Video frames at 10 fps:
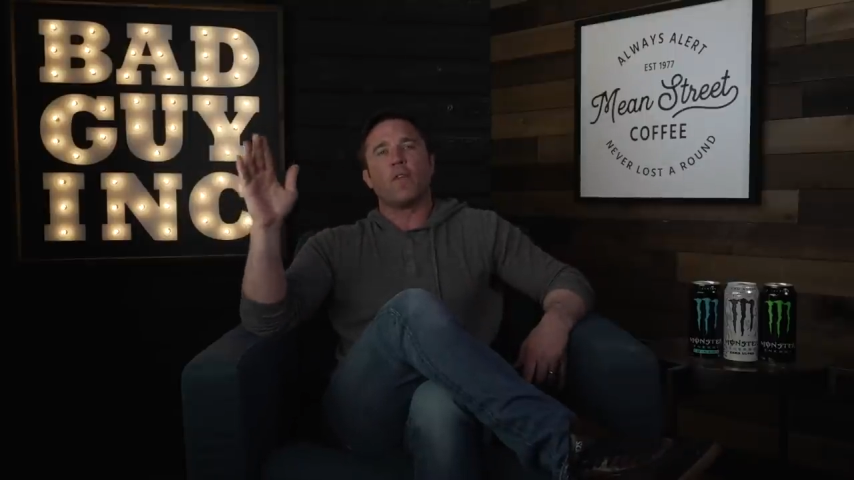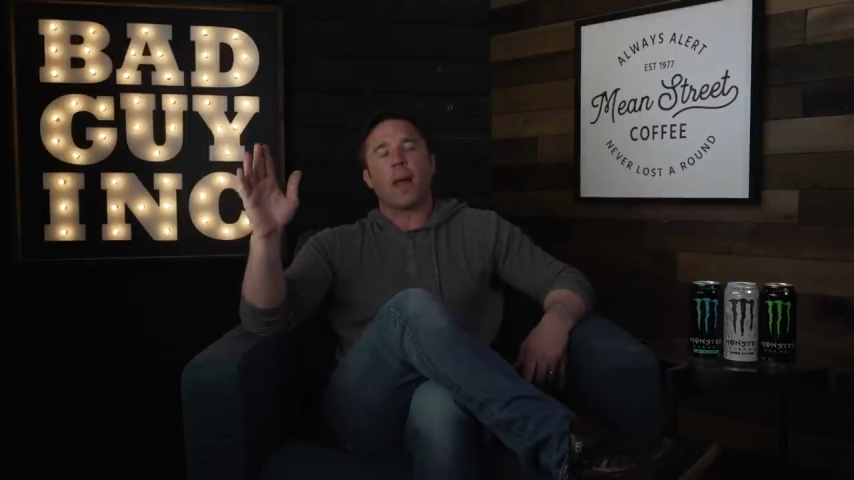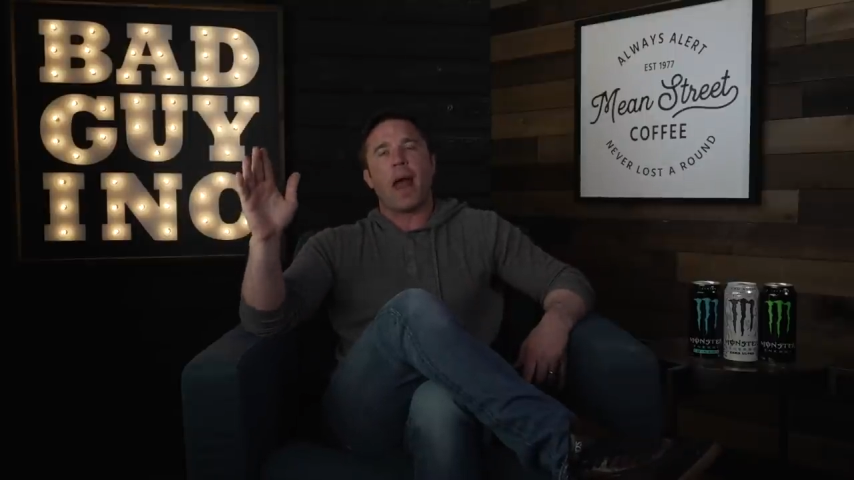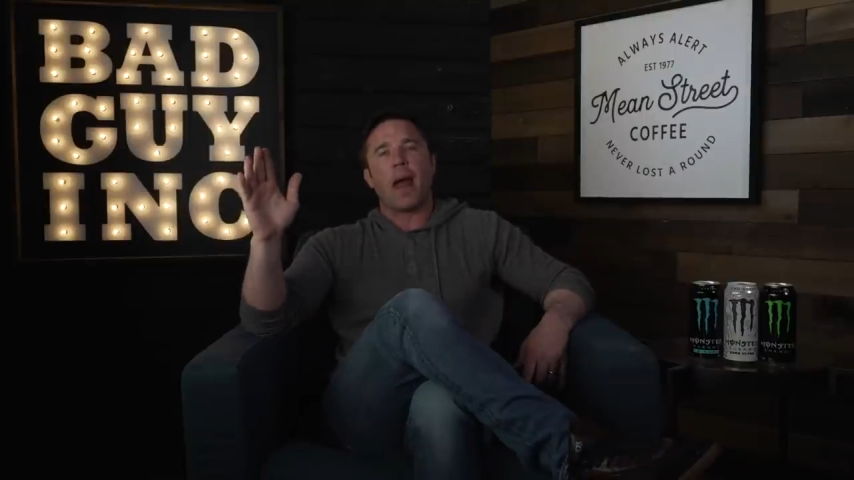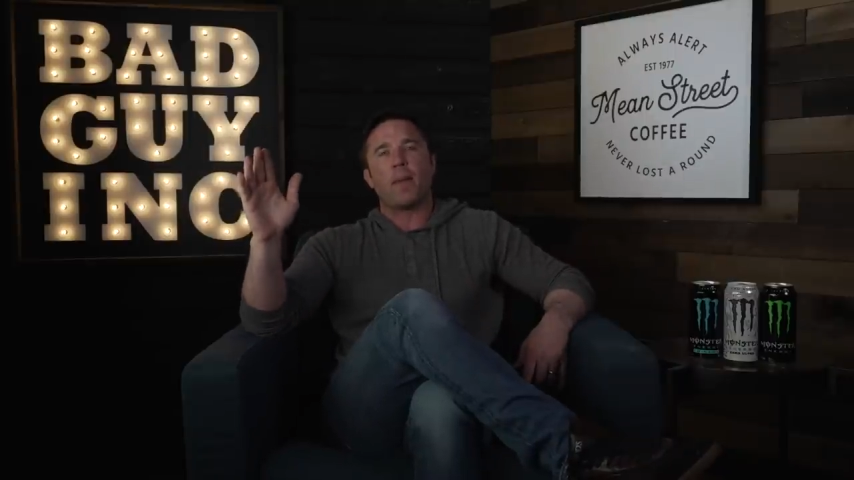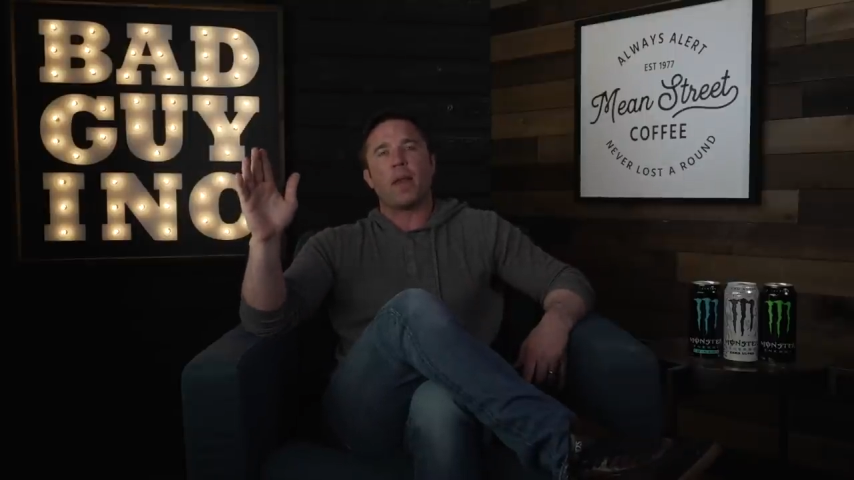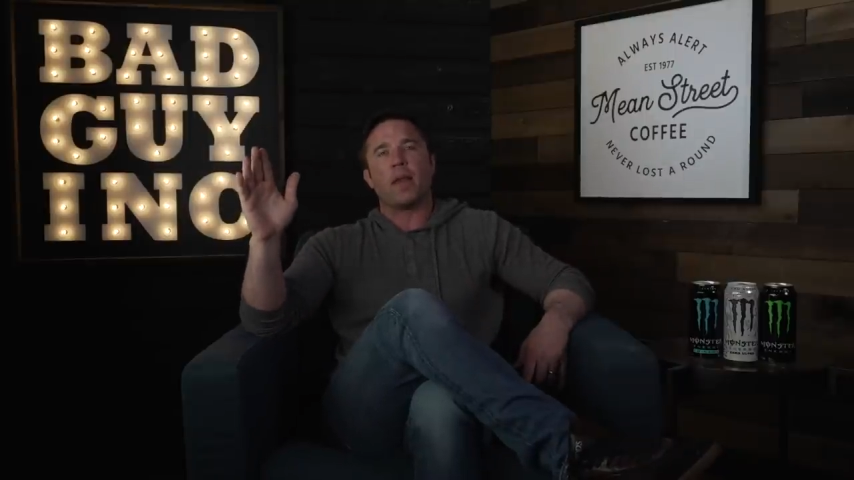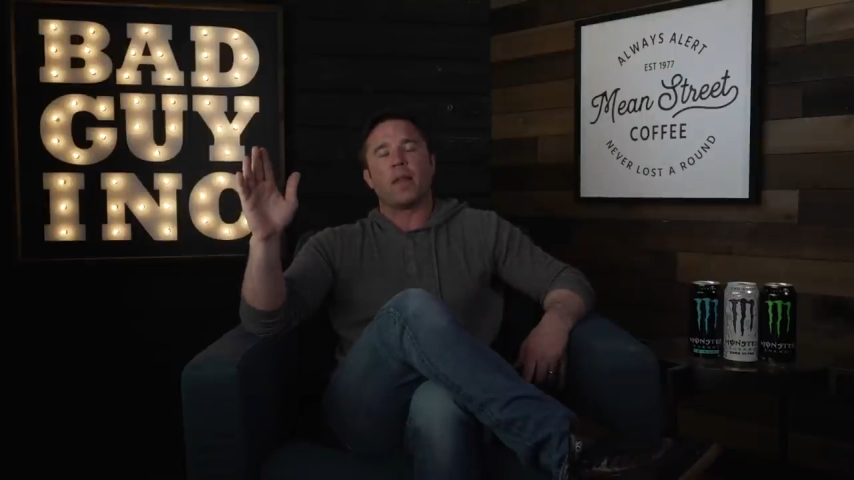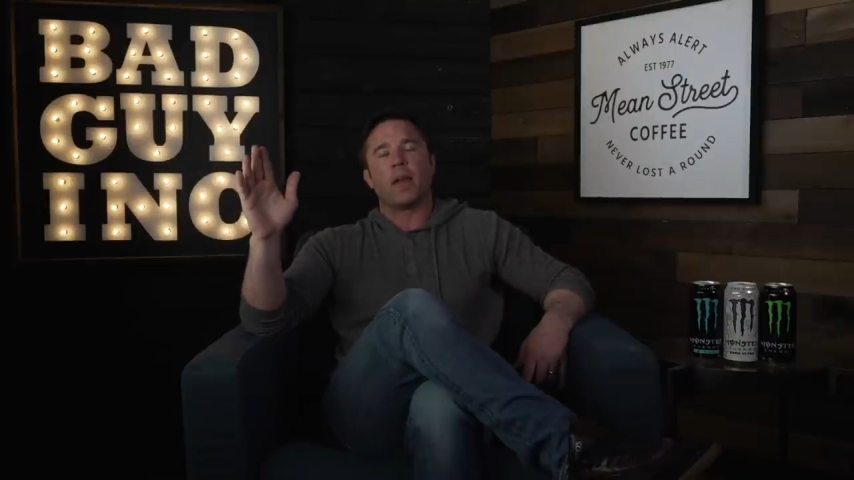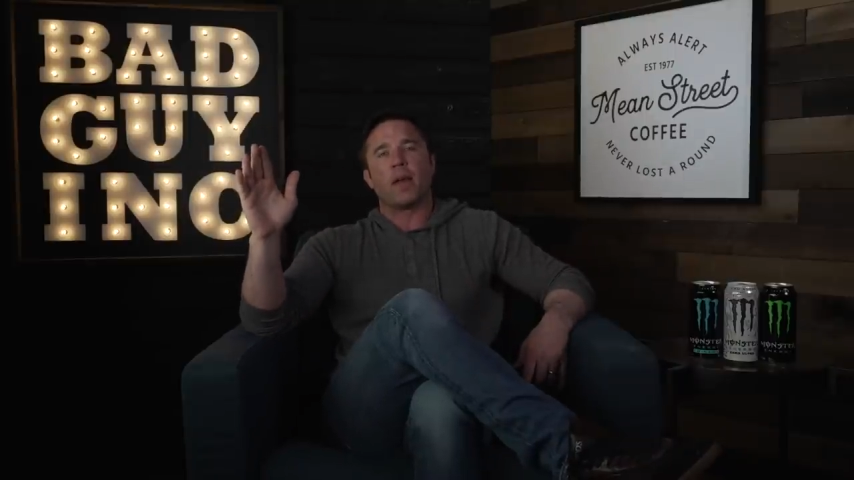of Pat
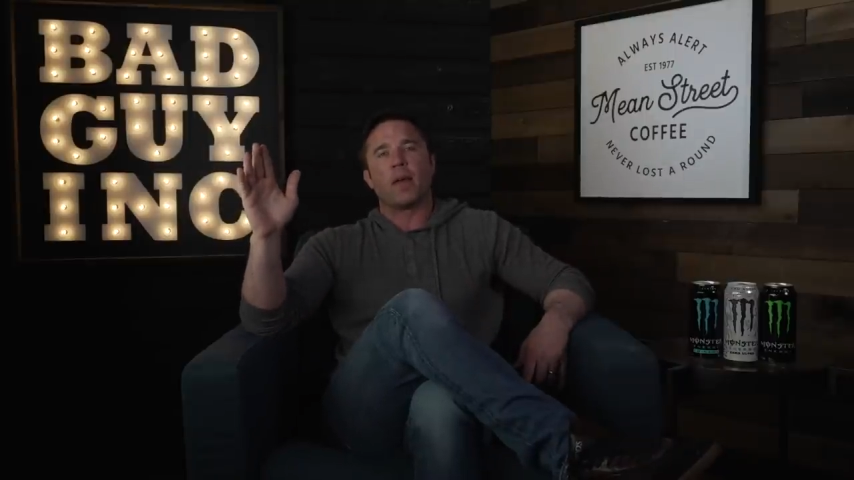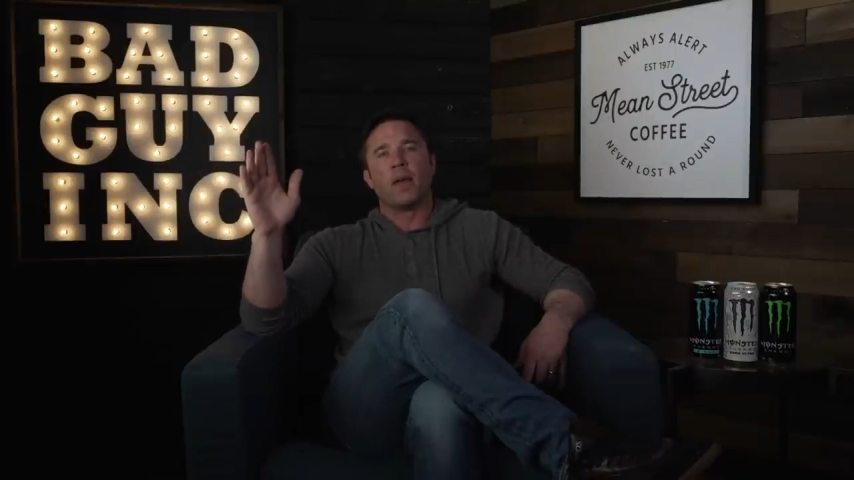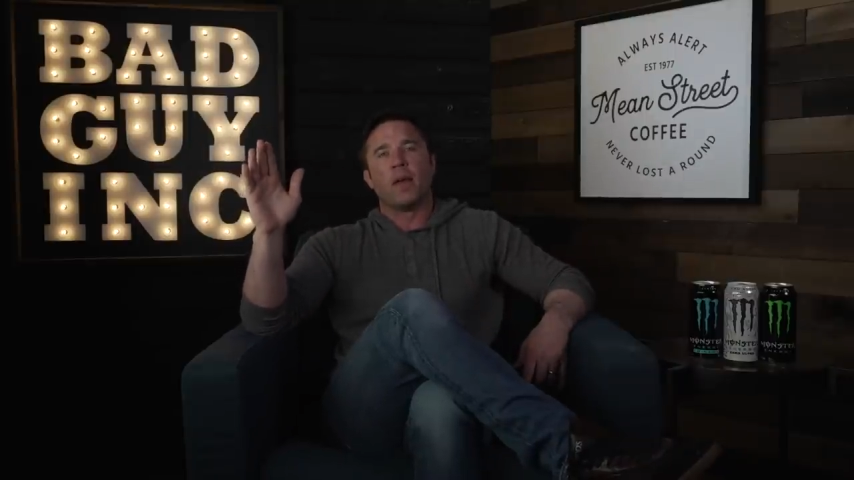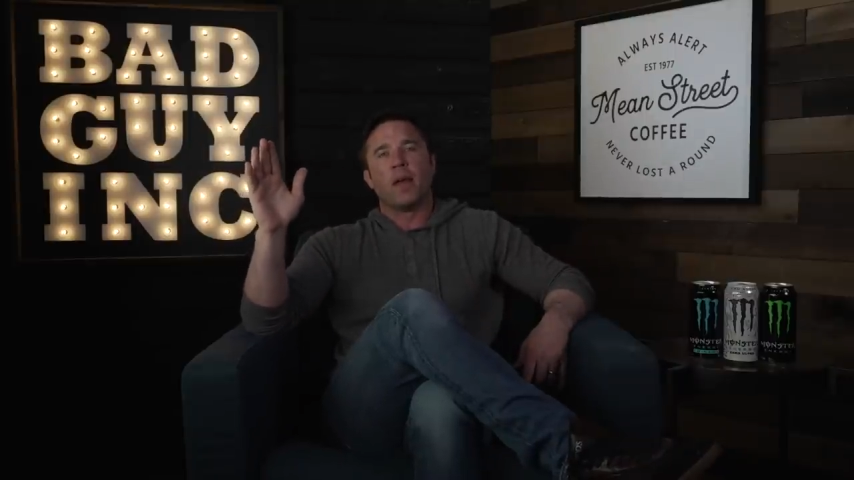being there